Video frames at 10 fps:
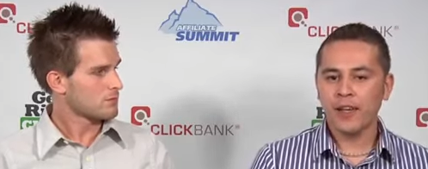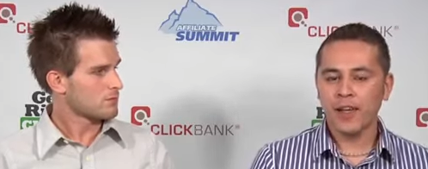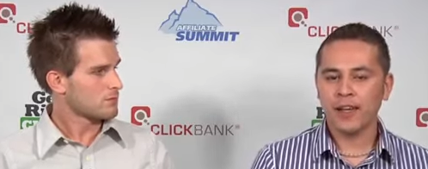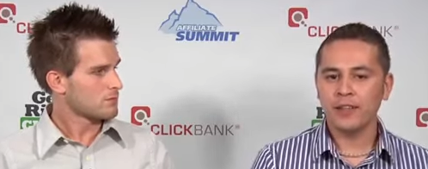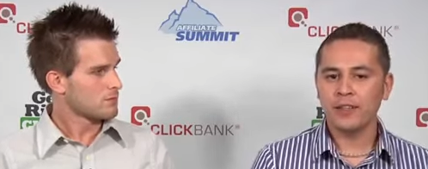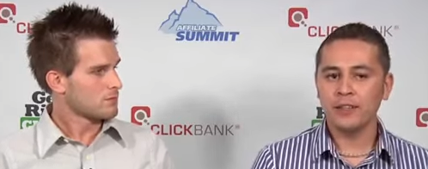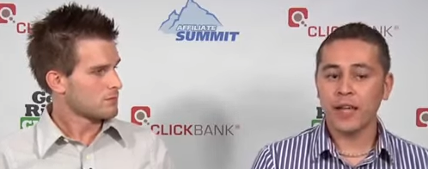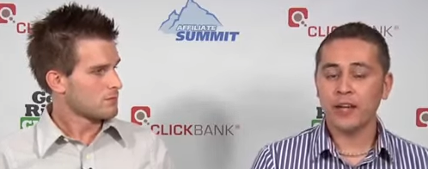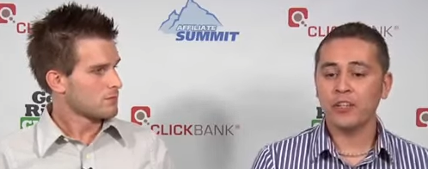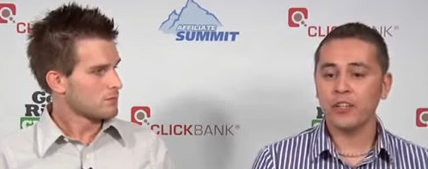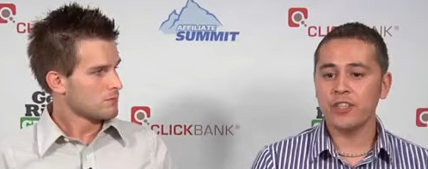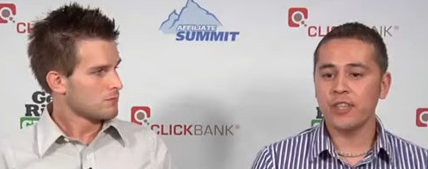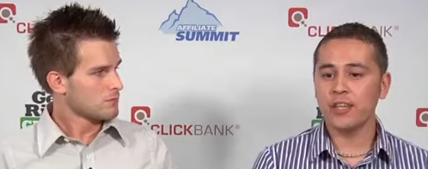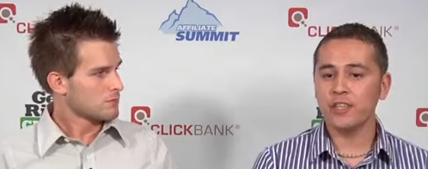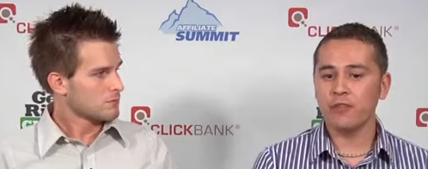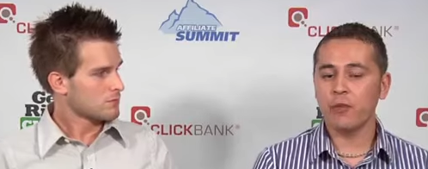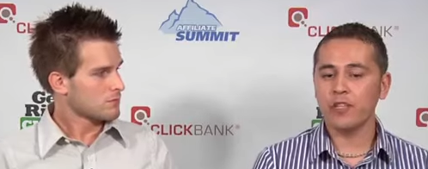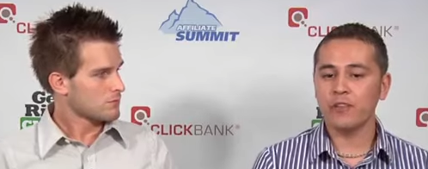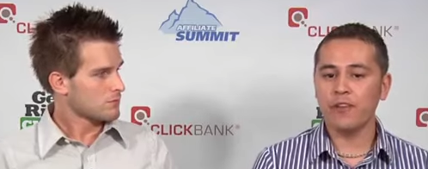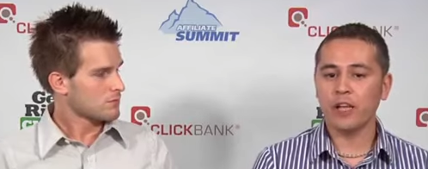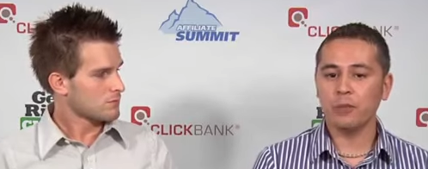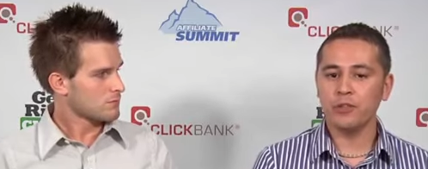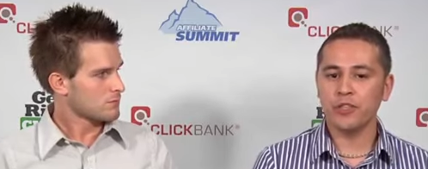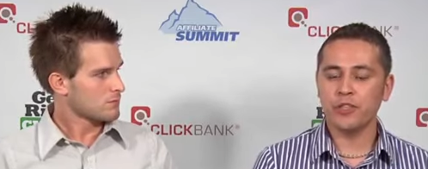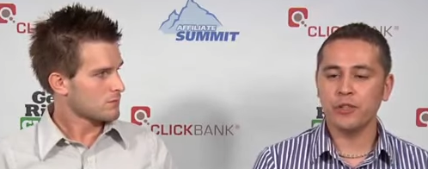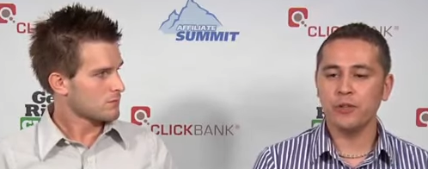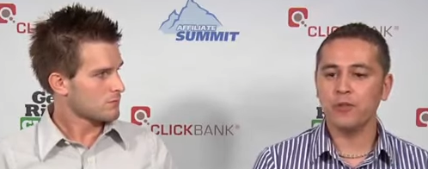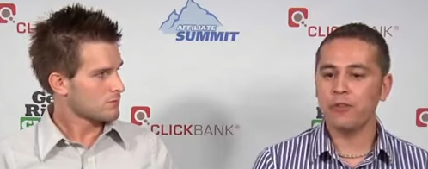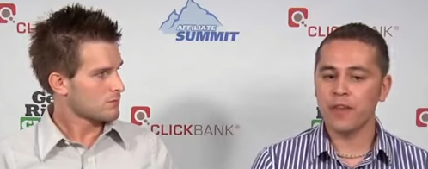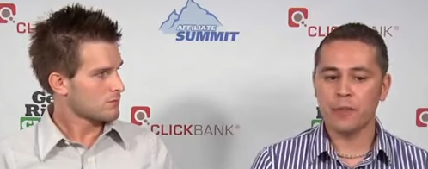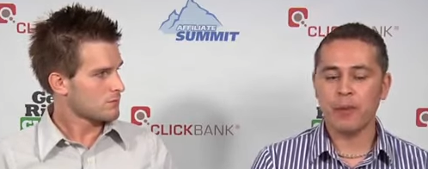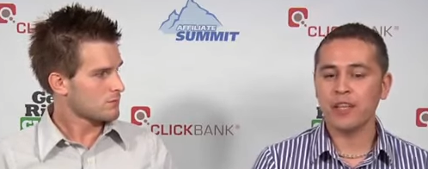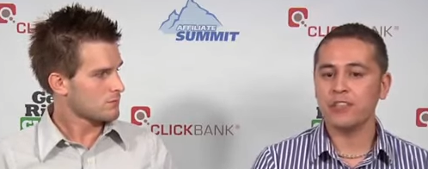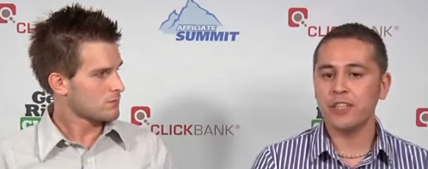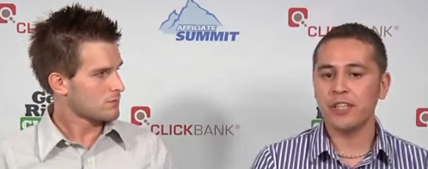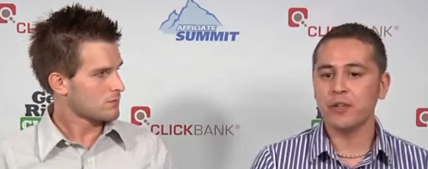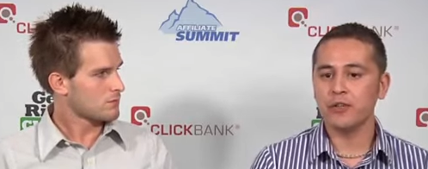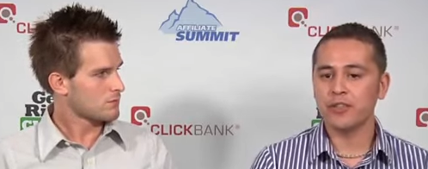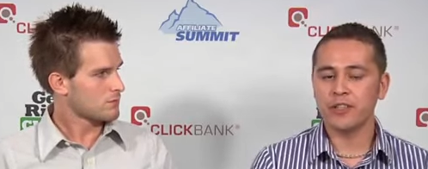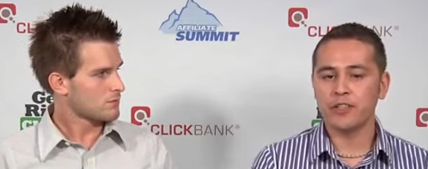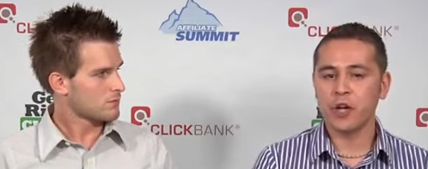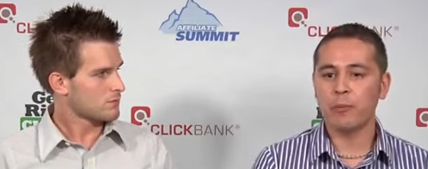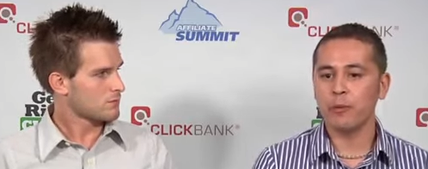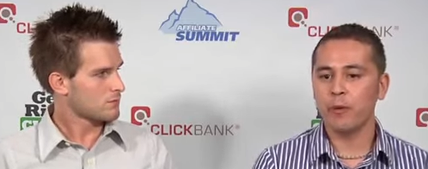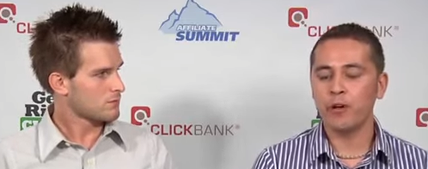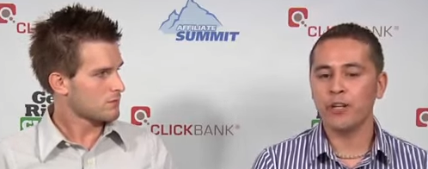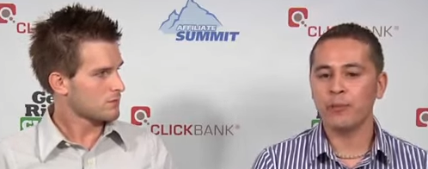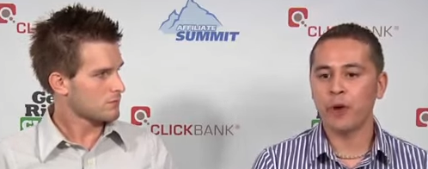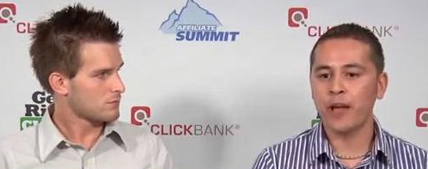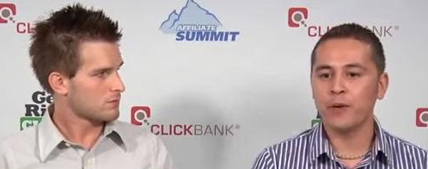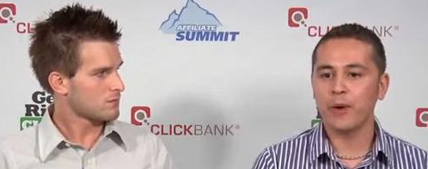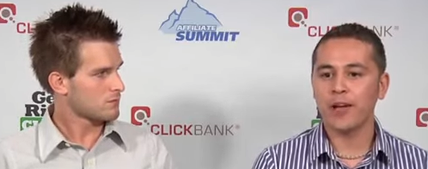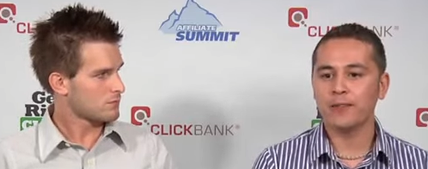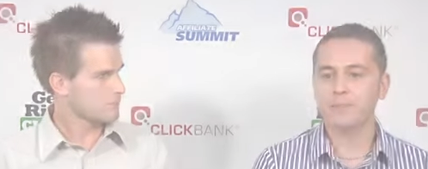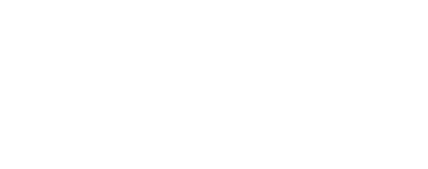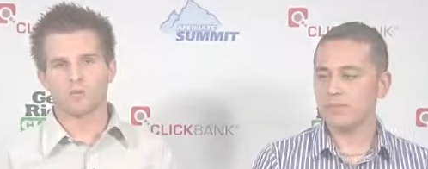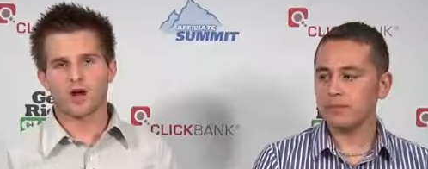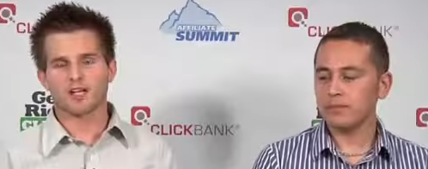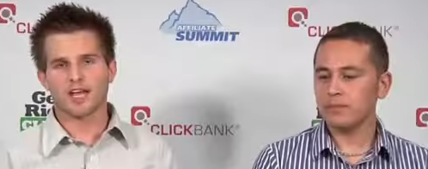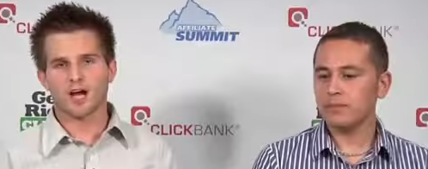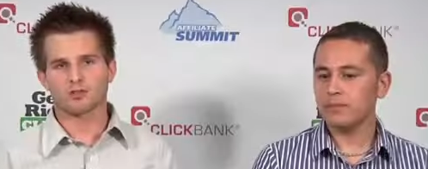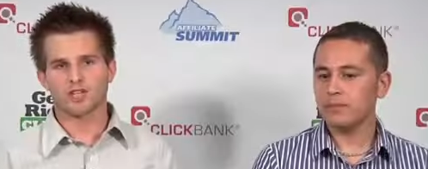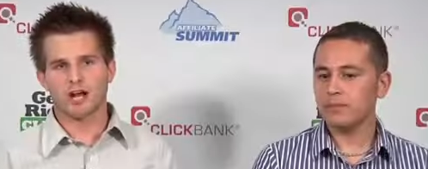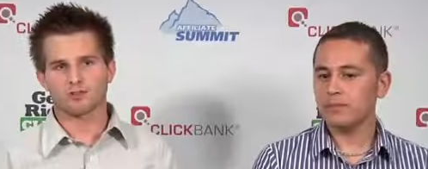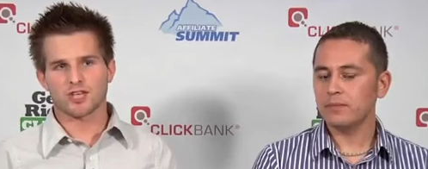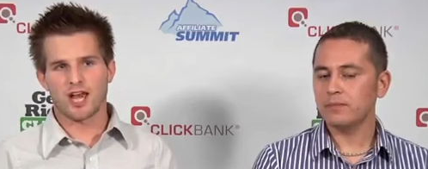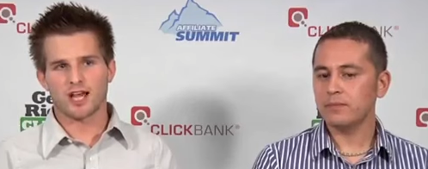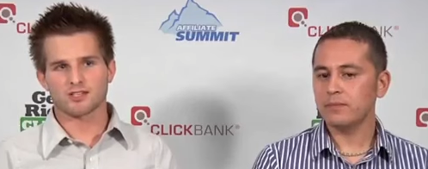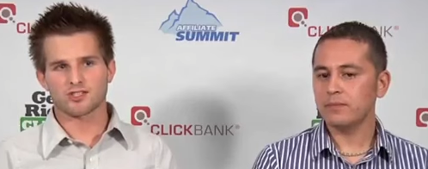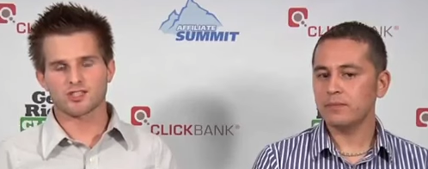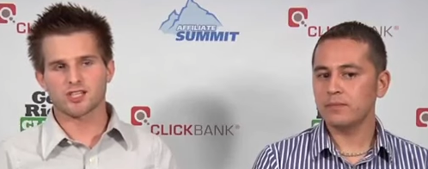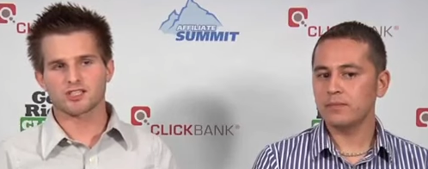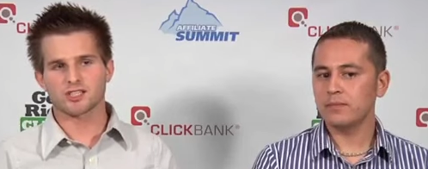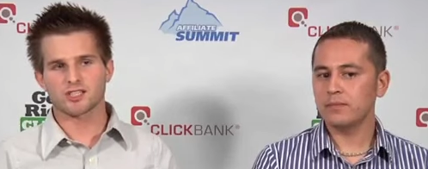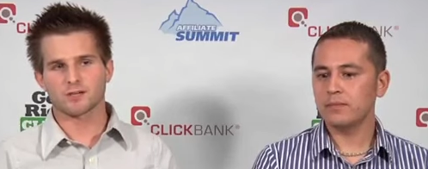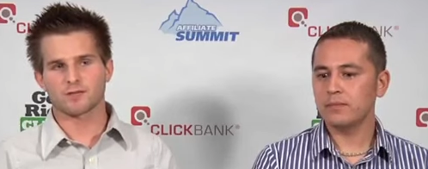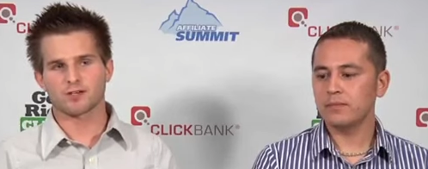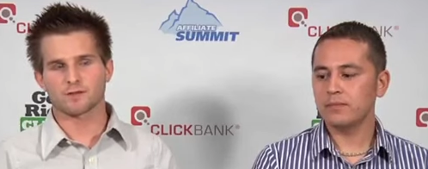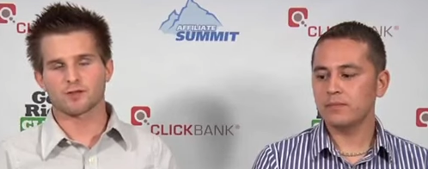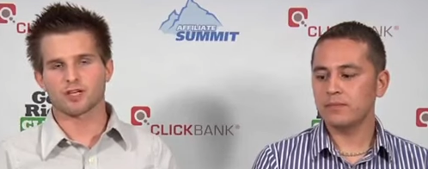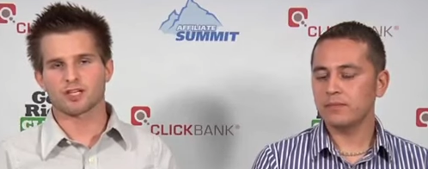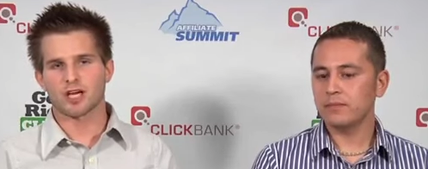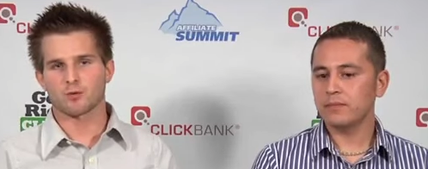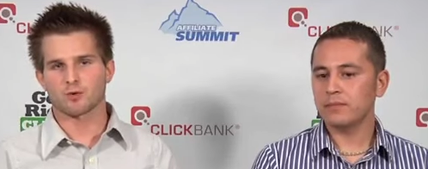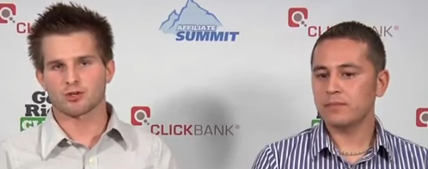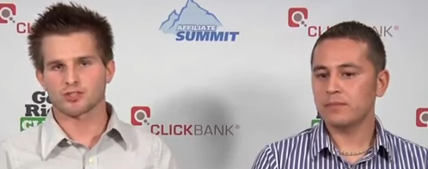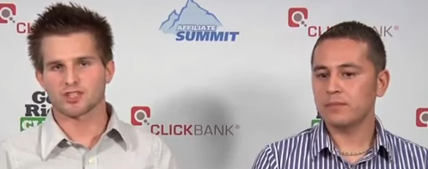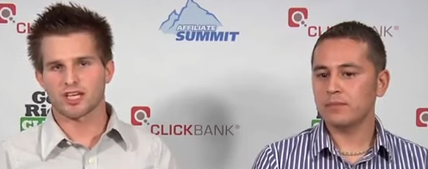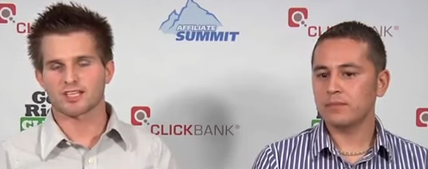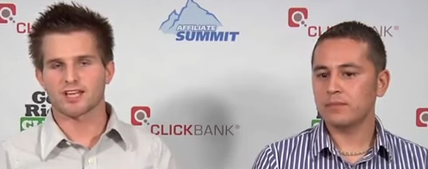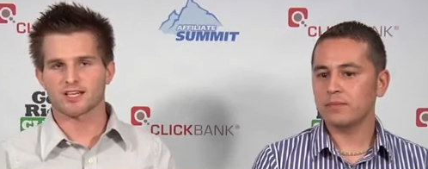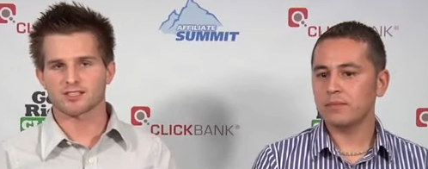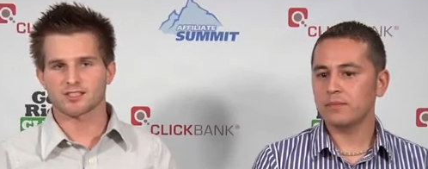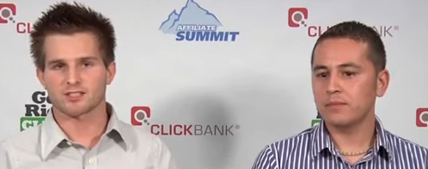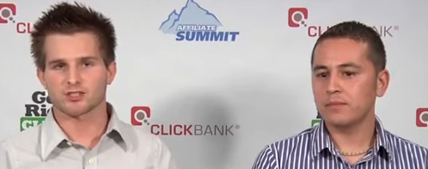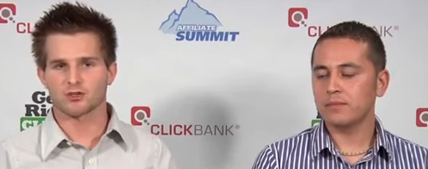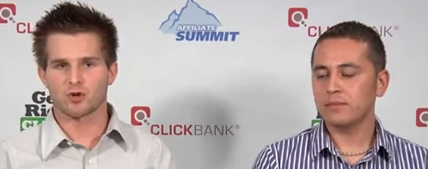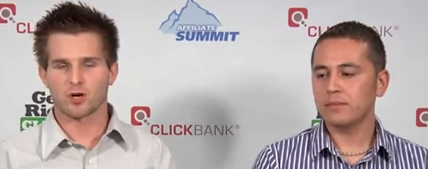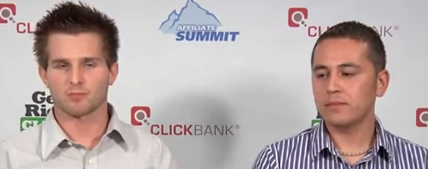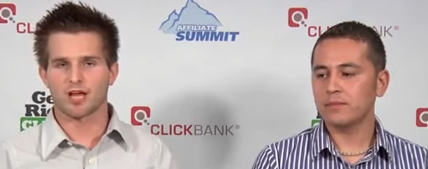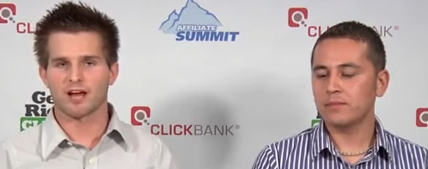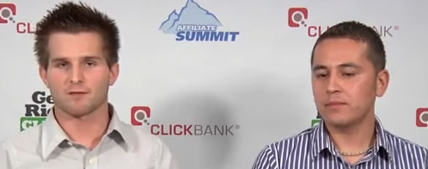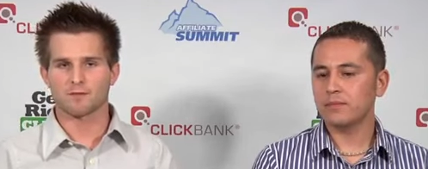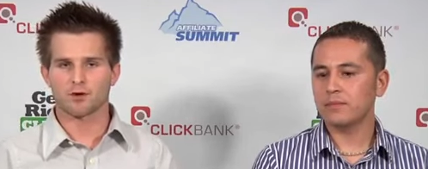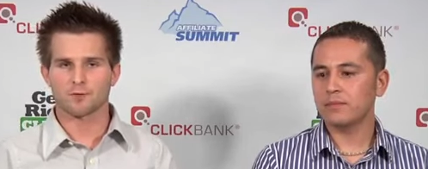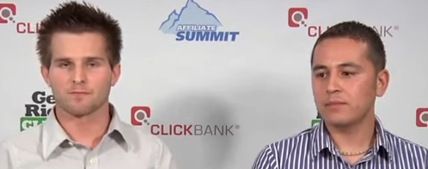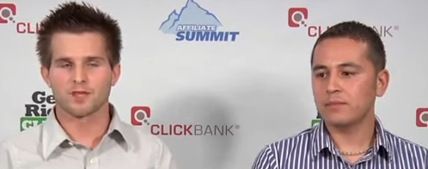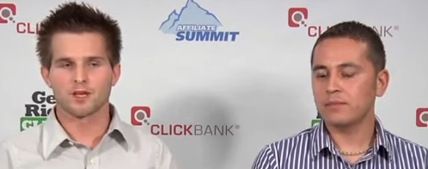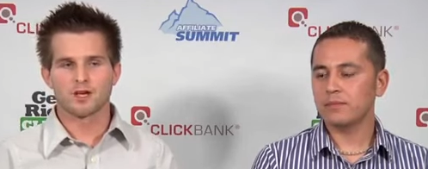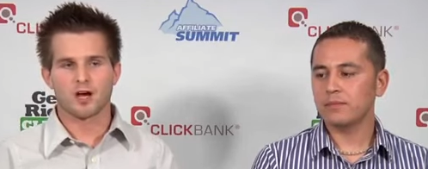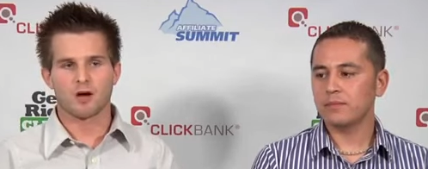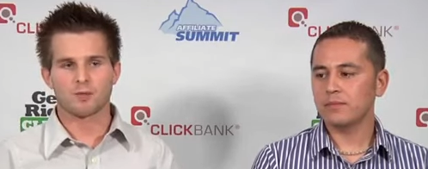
Speaker 1: and get a good sense of what's available to you, find the best deals, and start promoting them right away.
Speaker 2: So right now, Jounce has 60 different affiliate networks indexed into our platform. Um,